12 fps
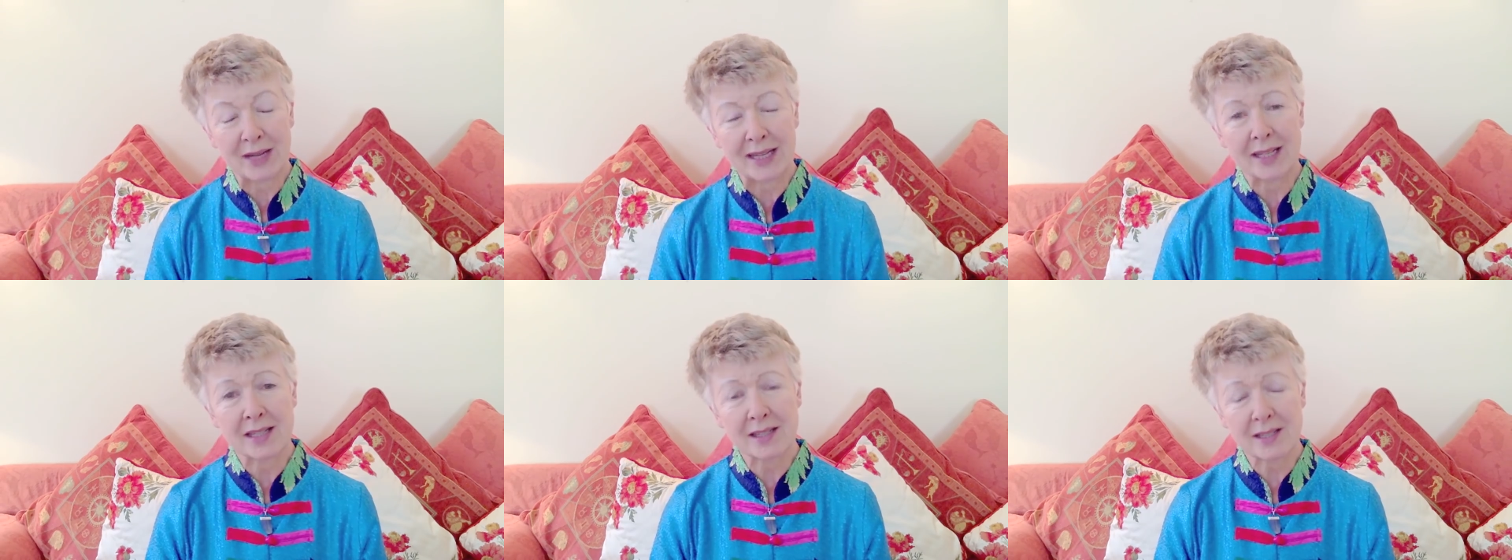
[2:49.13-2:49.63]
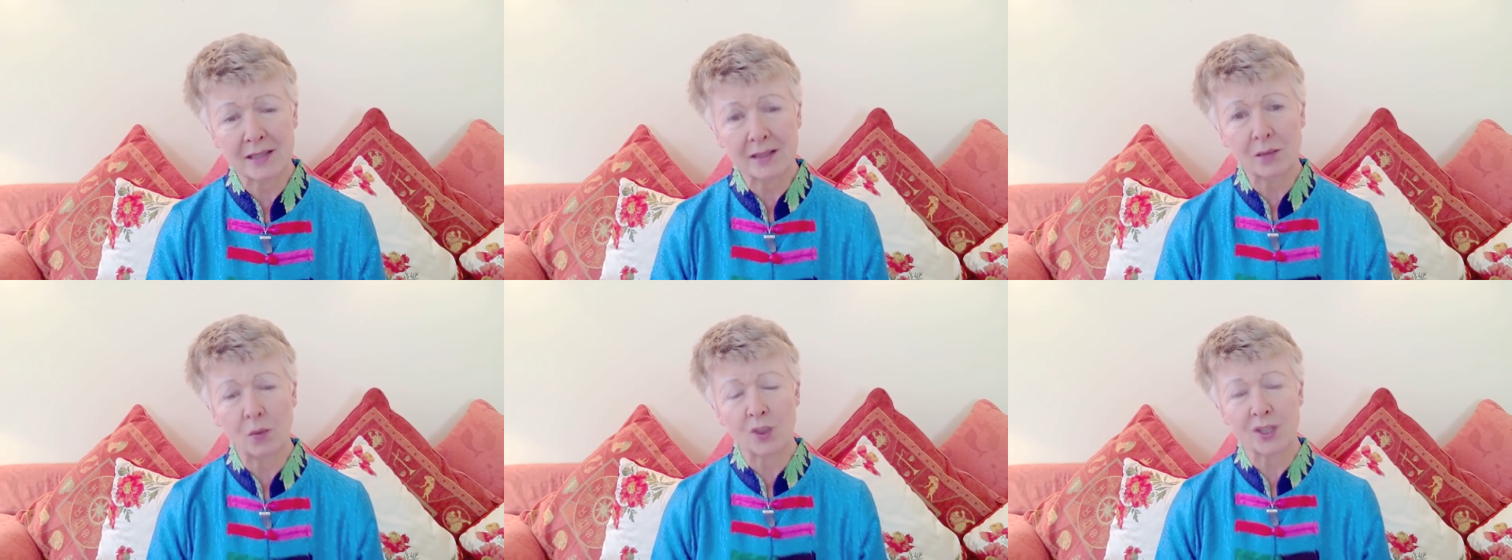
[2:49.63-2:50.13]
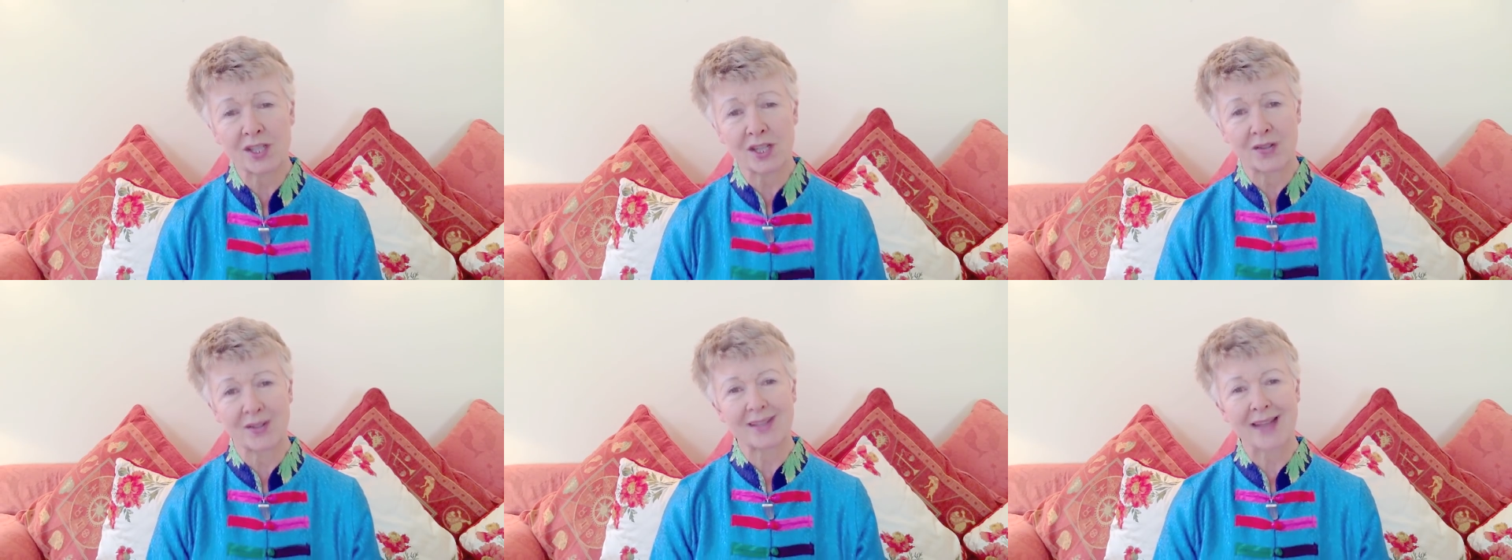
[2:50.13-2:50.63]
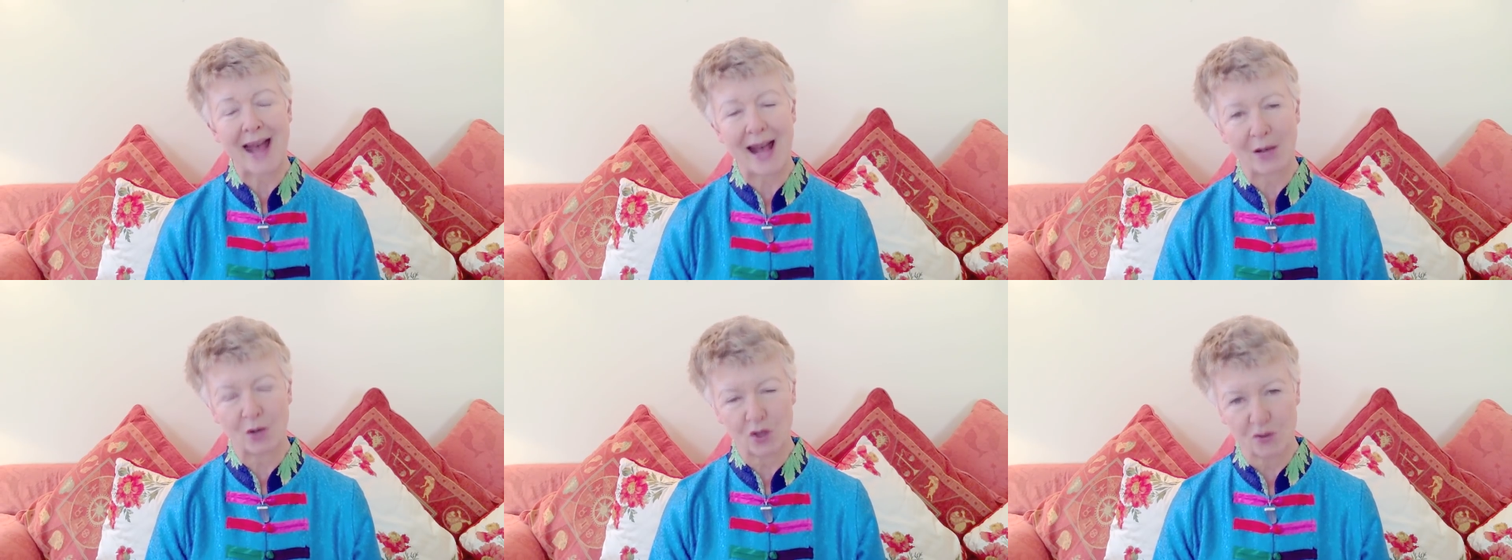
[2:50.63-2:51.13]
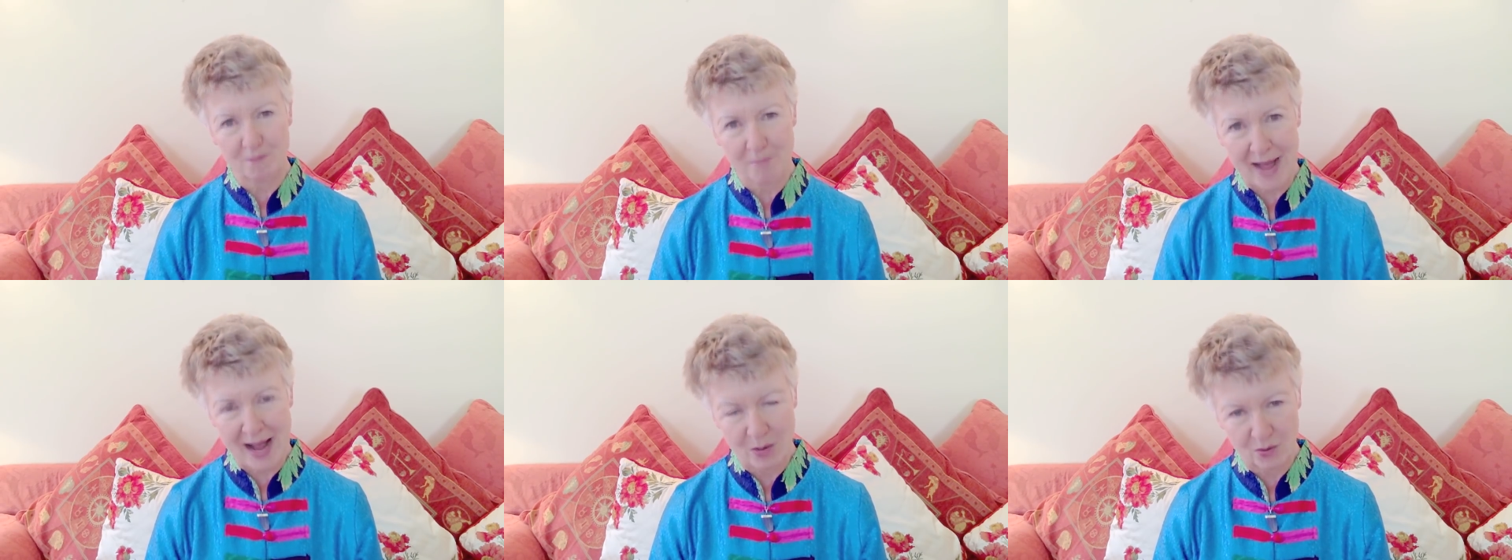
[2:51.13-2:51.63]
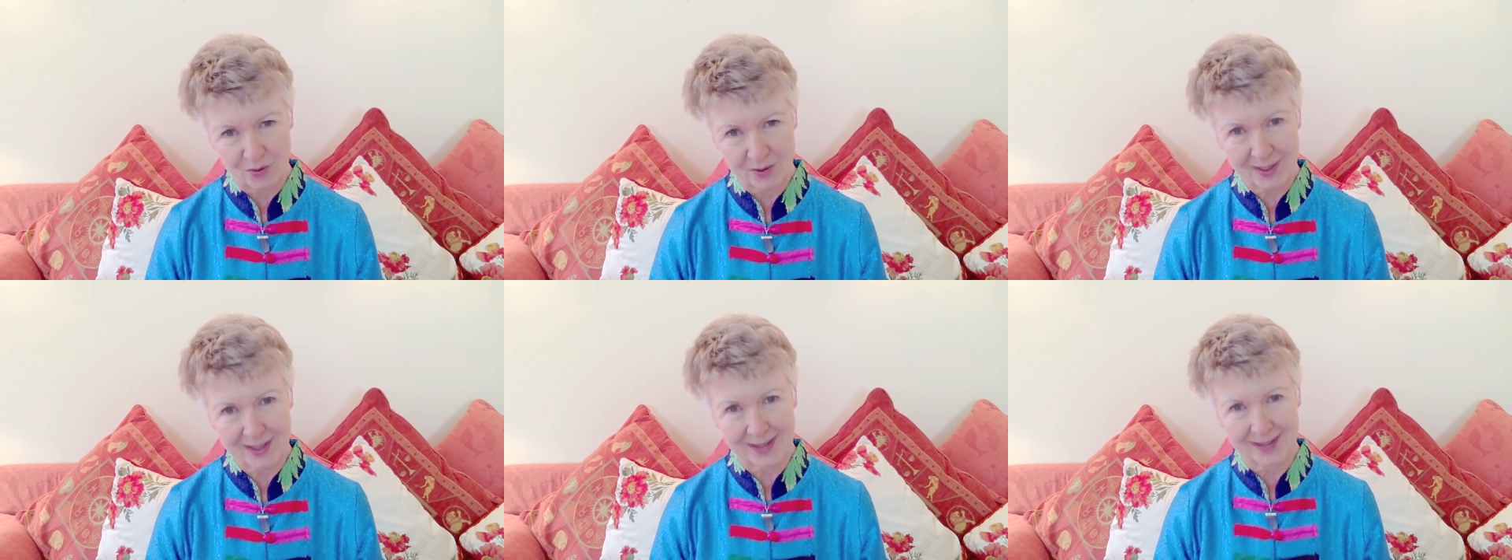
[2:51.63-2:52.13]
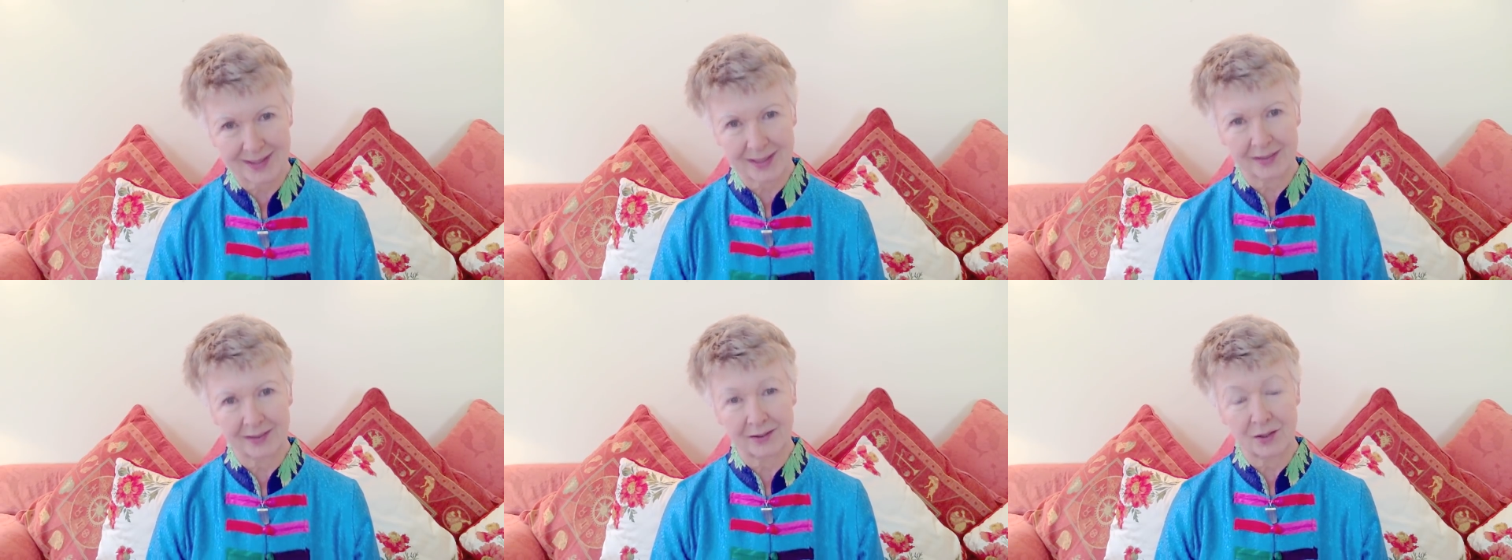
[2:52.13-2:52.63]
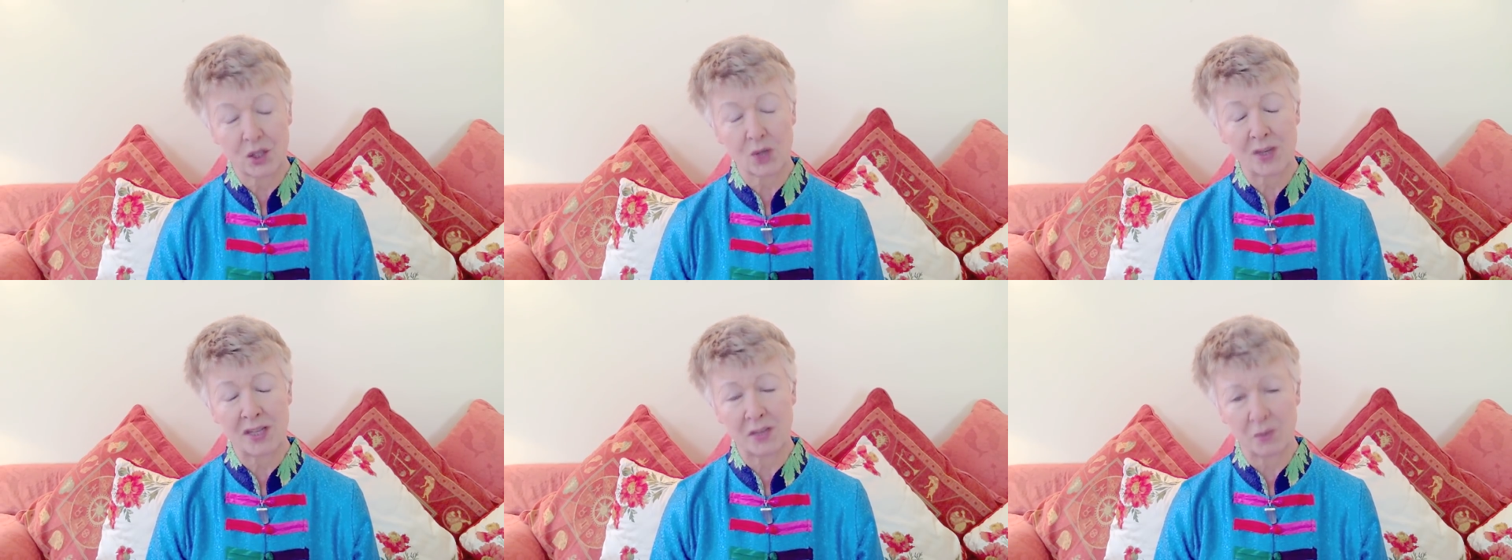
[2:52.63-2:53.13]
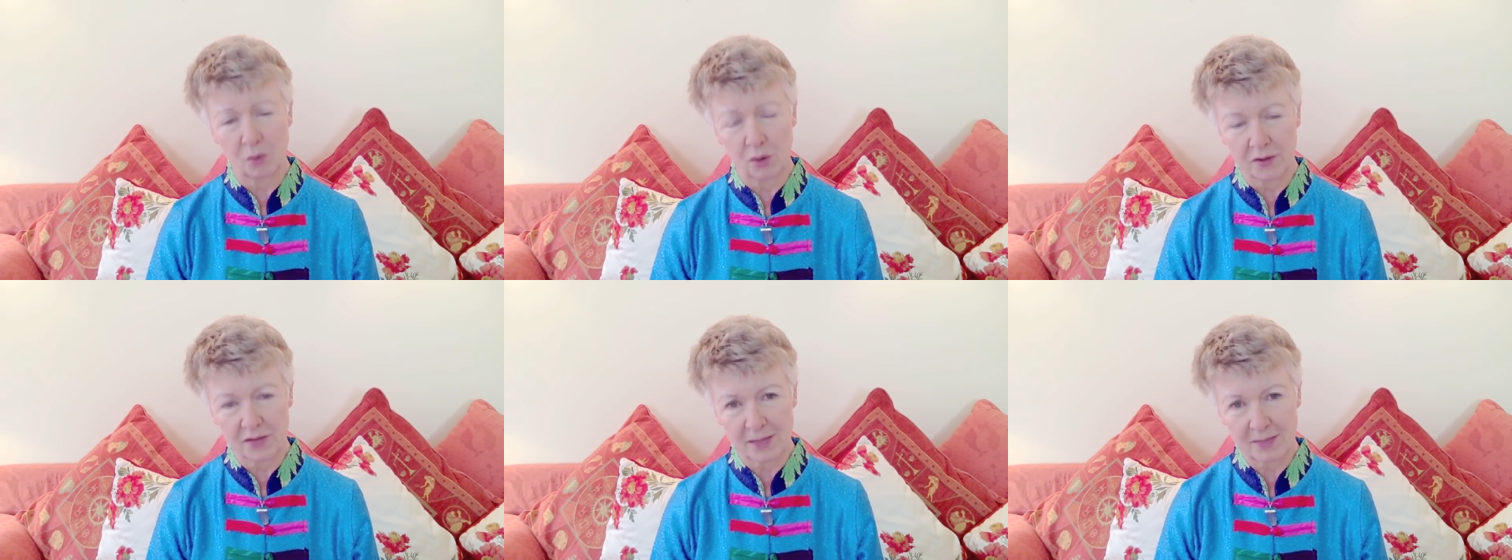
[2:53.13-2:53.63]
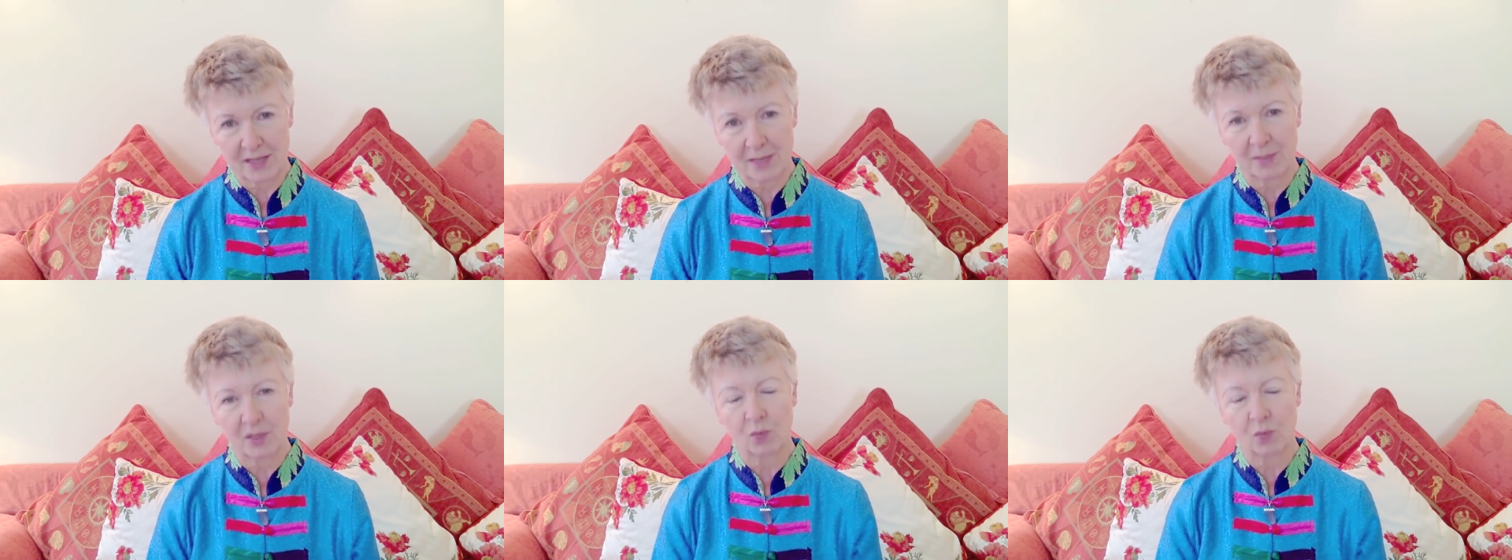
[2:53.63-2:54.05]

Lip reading: it is still what is known as out of bounds until the 24th of September.